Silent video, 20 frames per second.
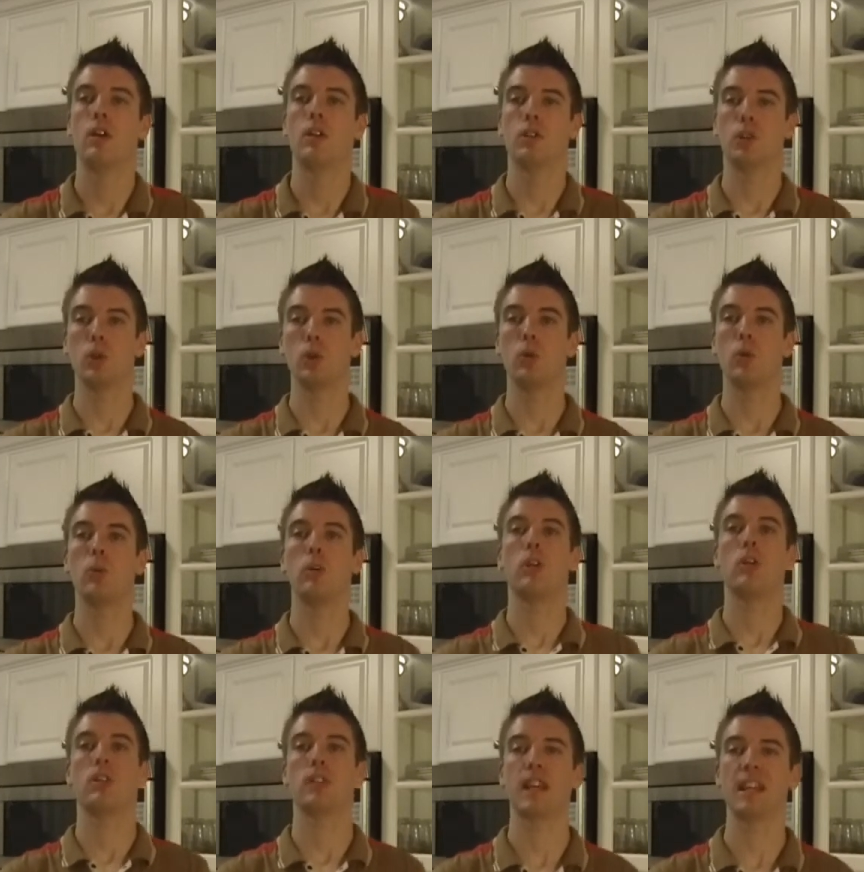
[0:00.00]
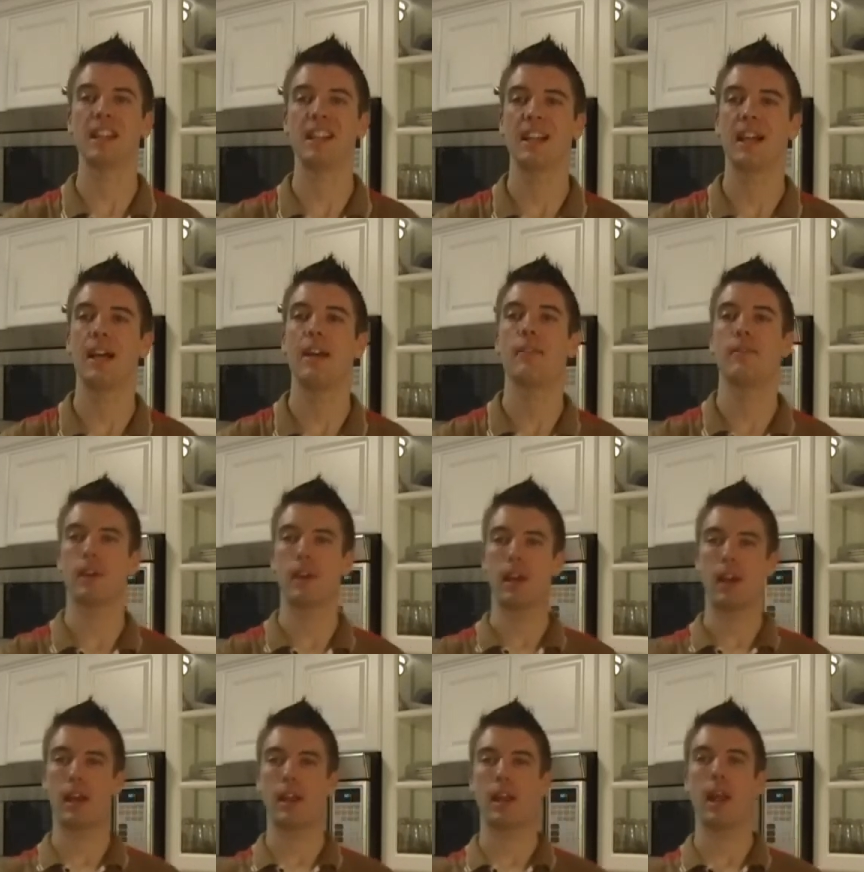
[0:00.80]
to your daily life
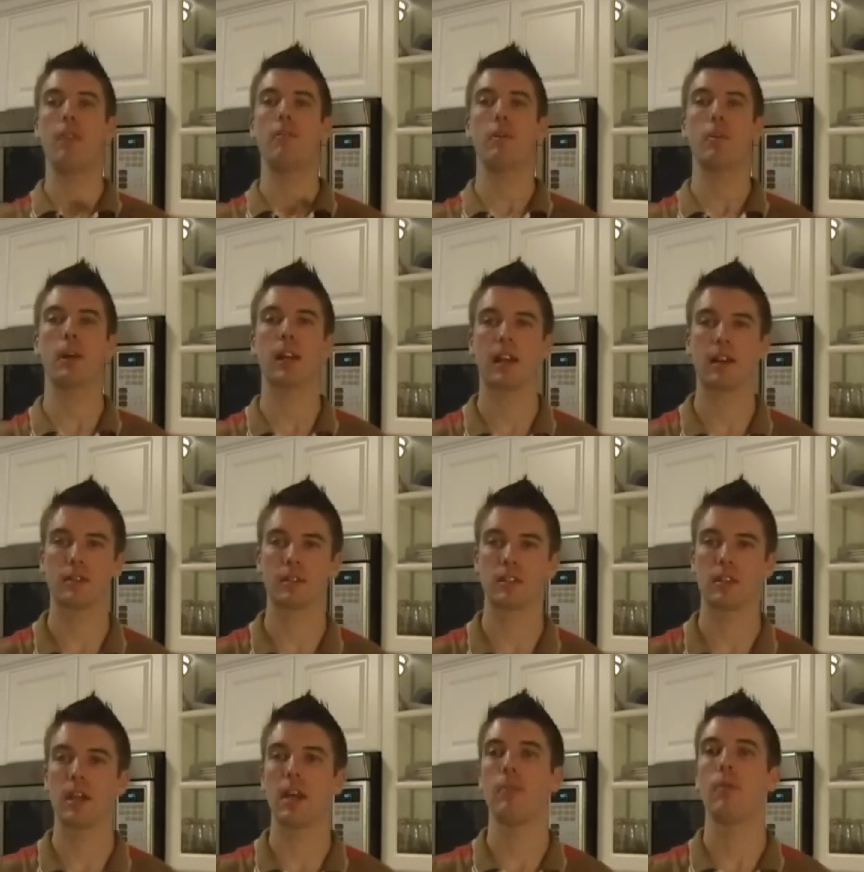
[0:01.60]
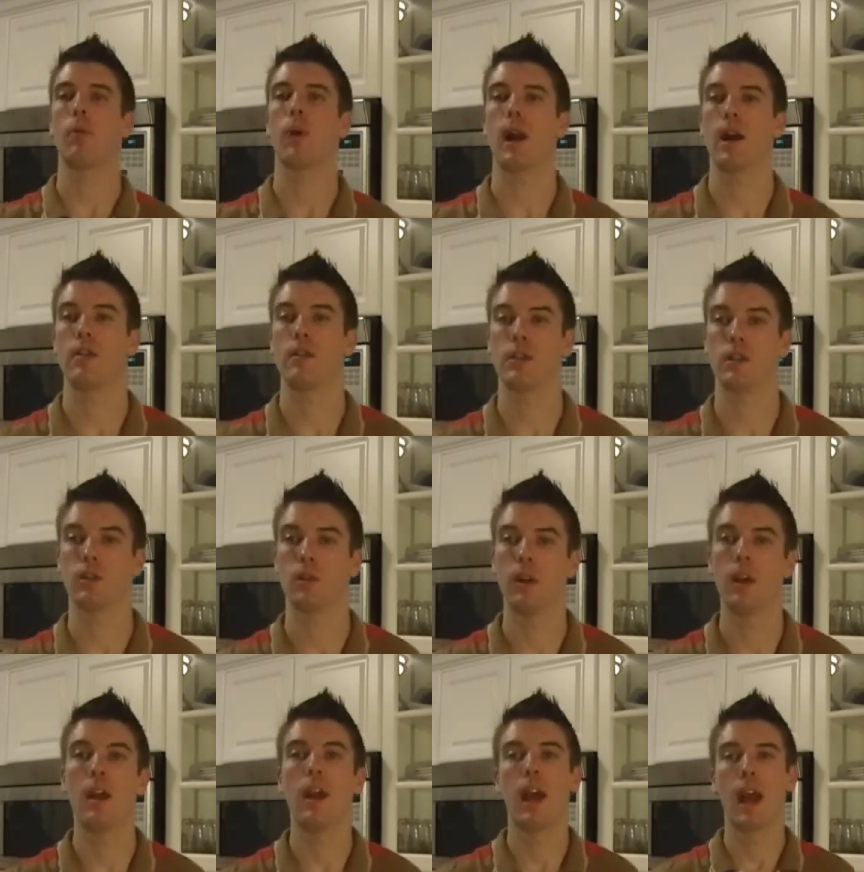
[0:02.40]
and everybody else's life around you.
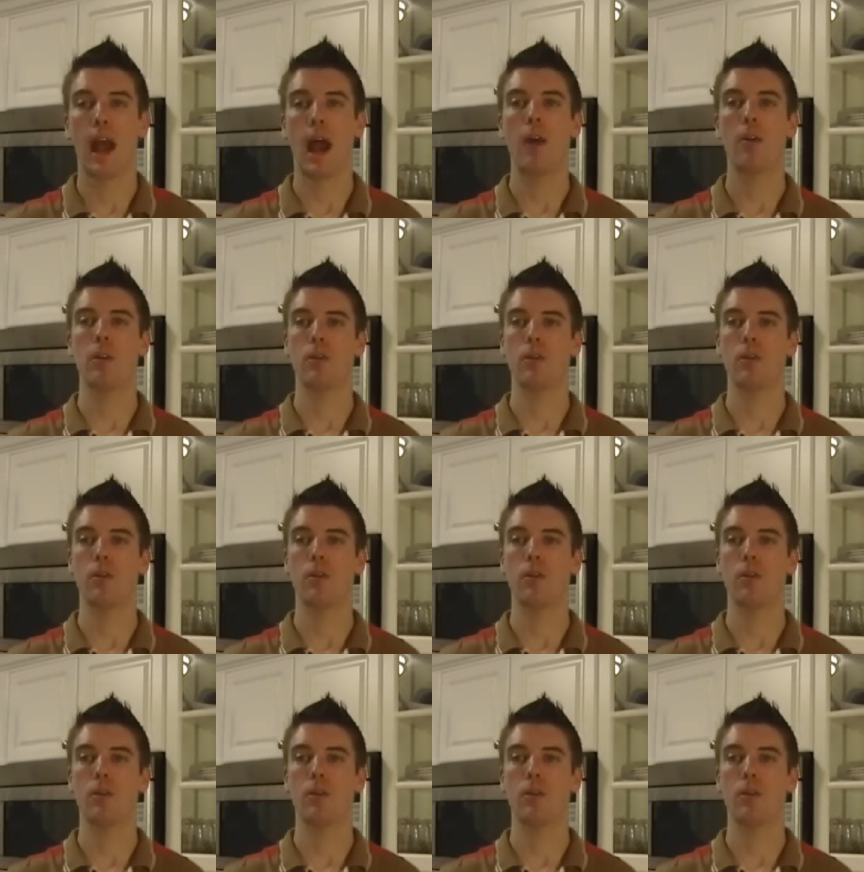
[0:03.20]
How